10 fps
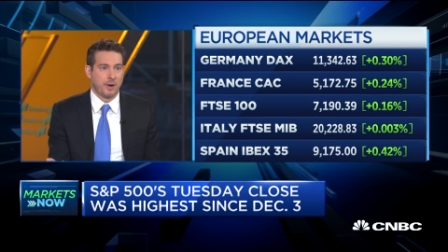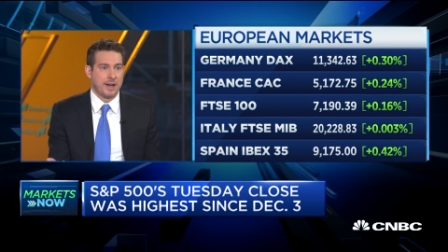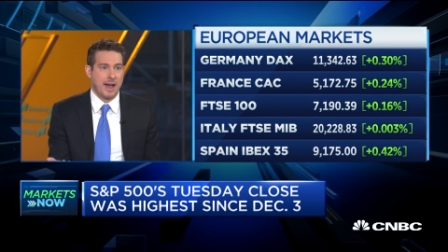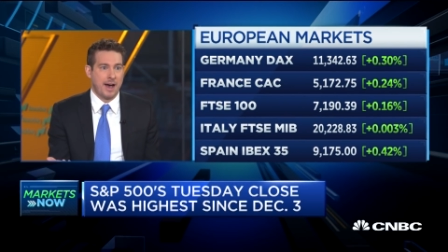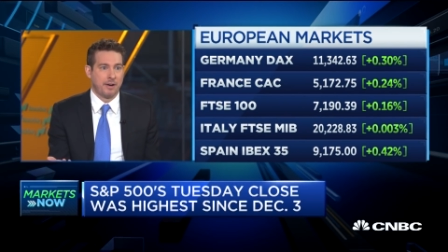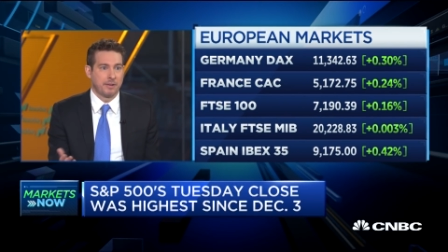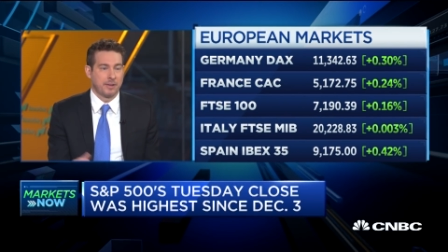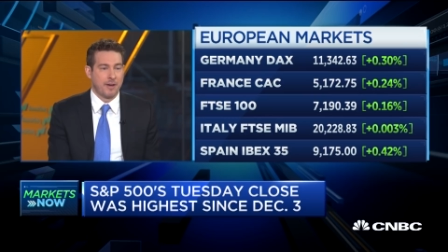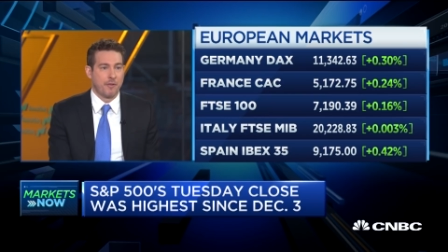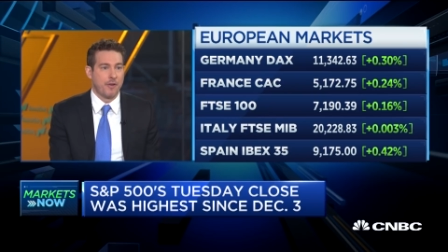And right now,
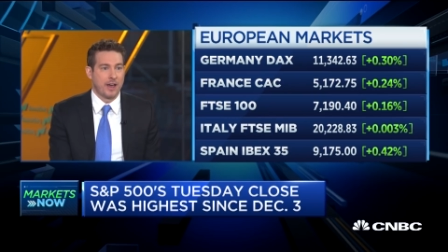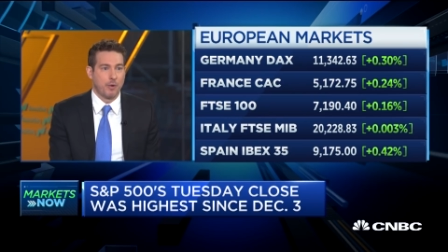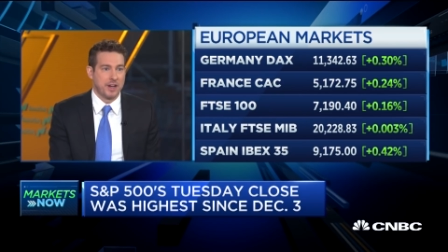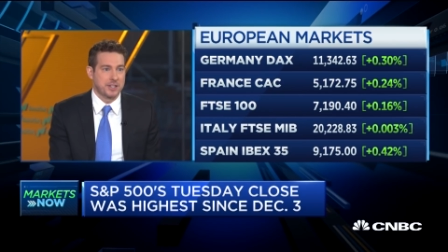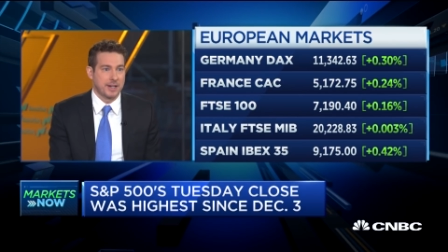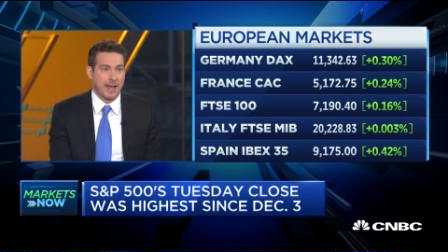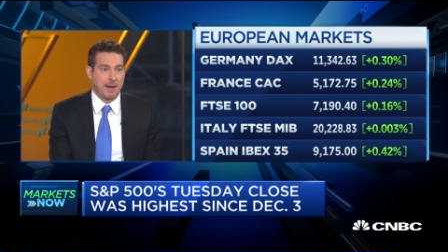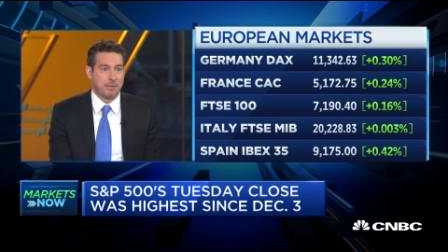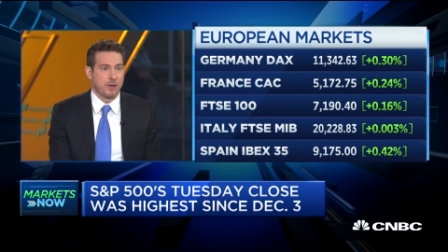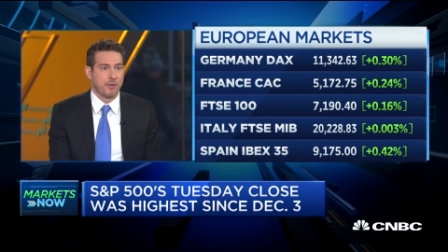you have a valuation
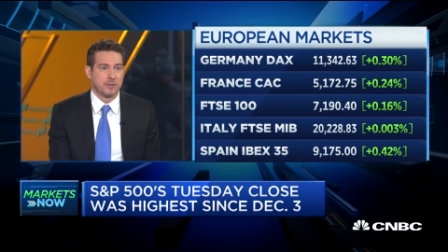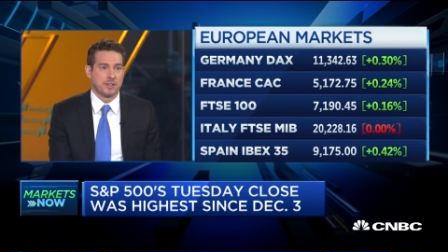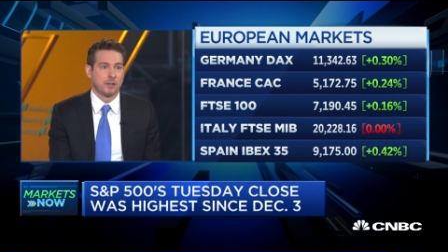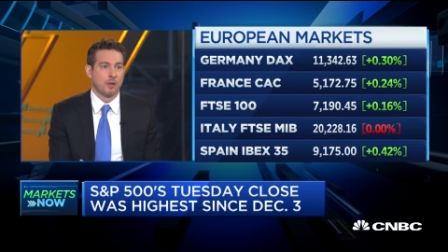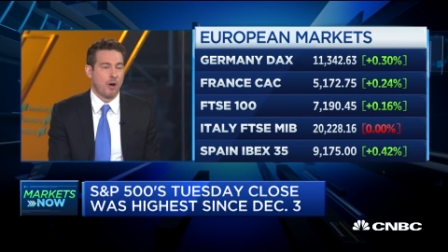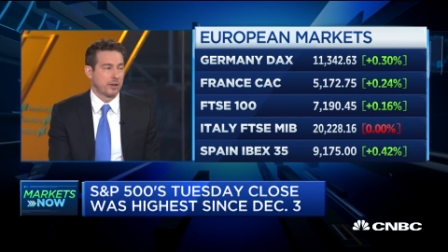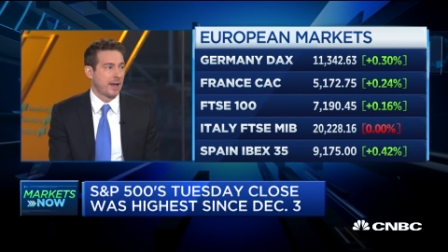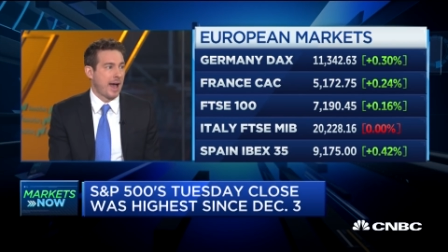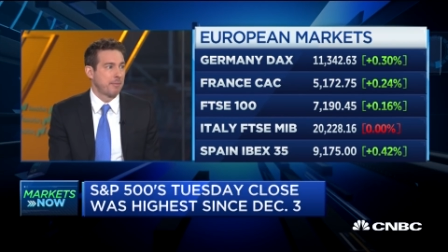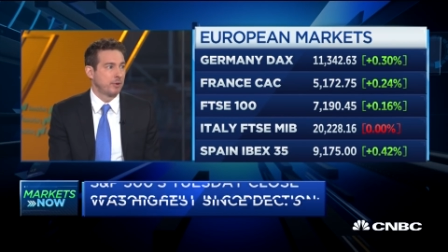gap that you haven't seen a long
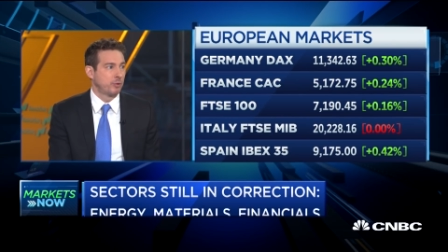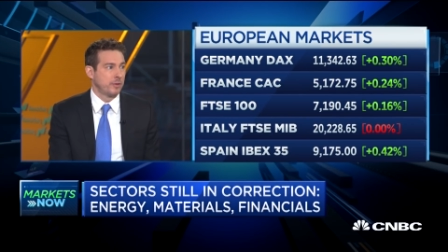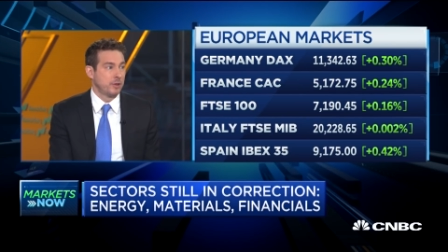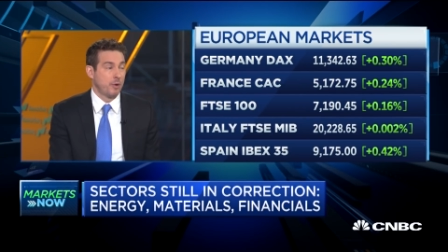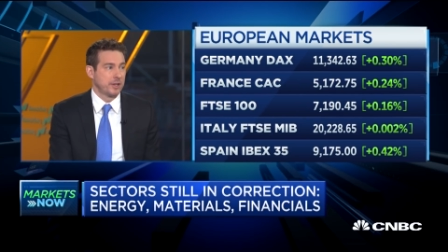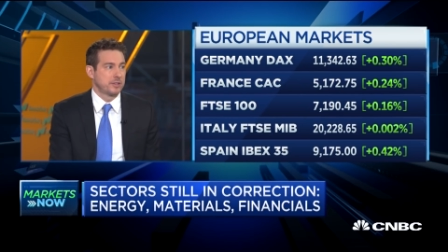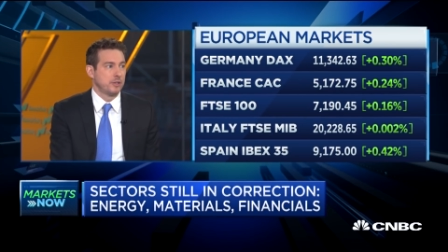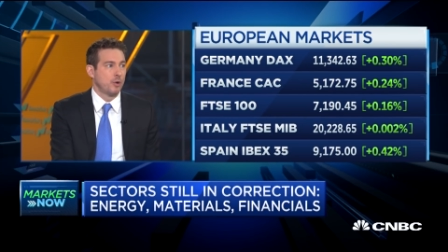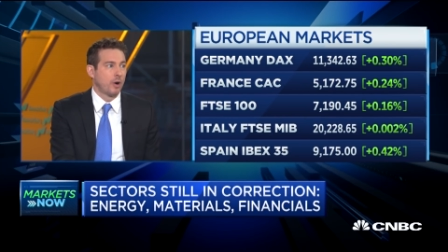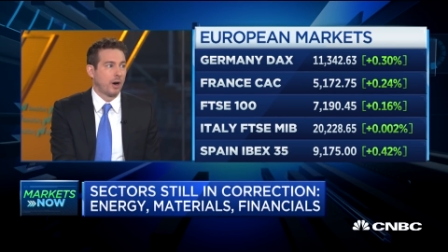time between the U.S.
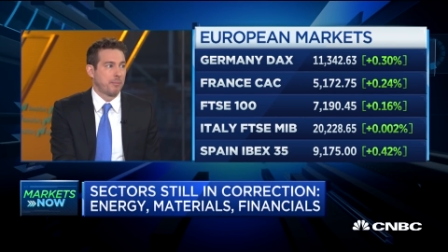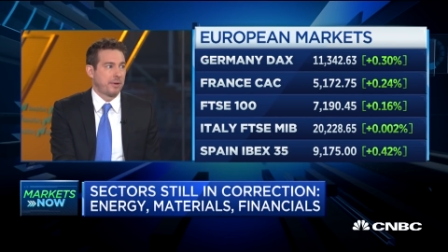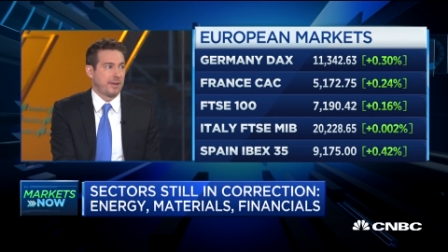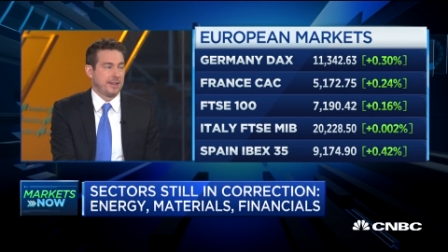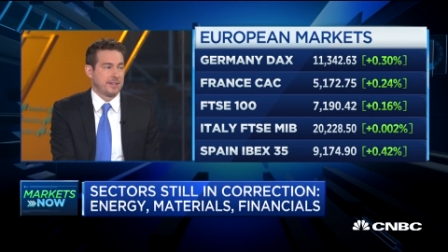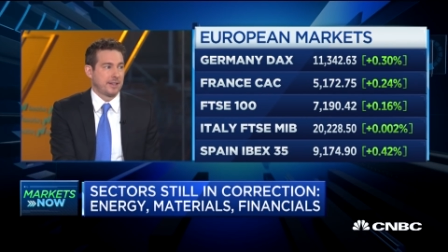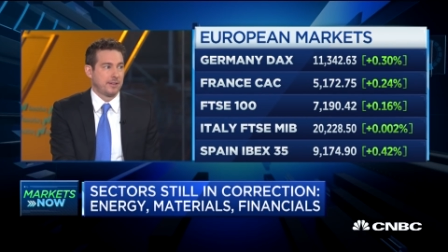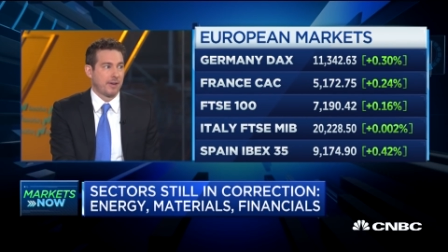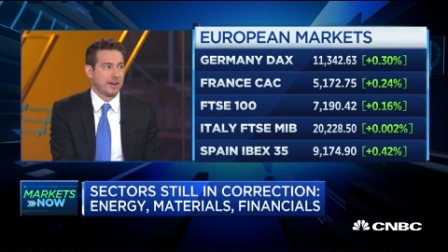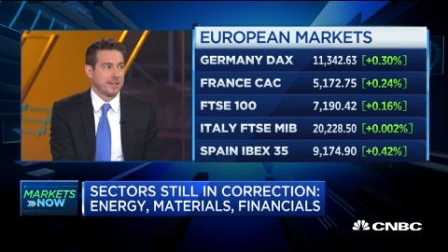and Europe. It's
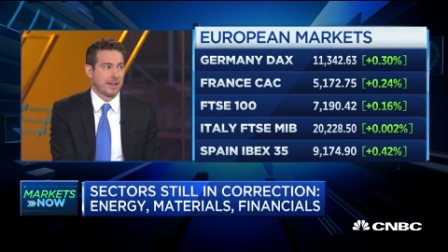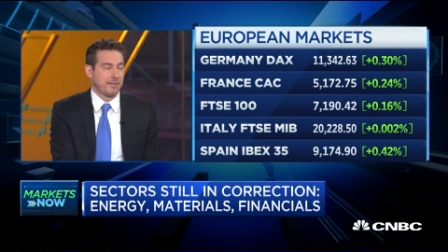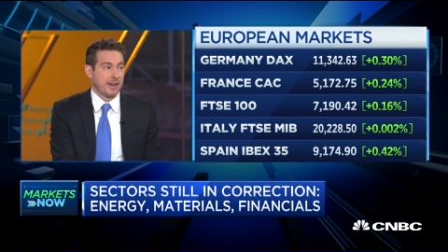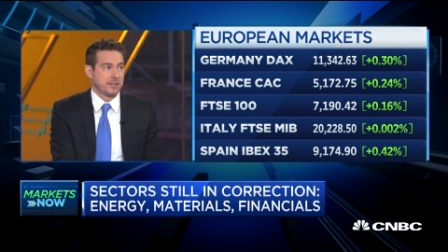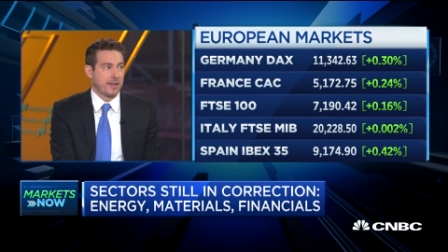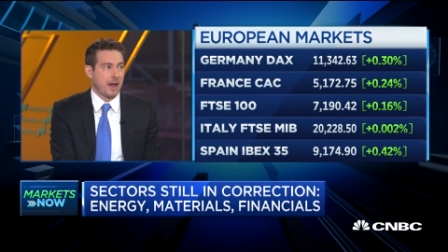like you've got to take advantage of that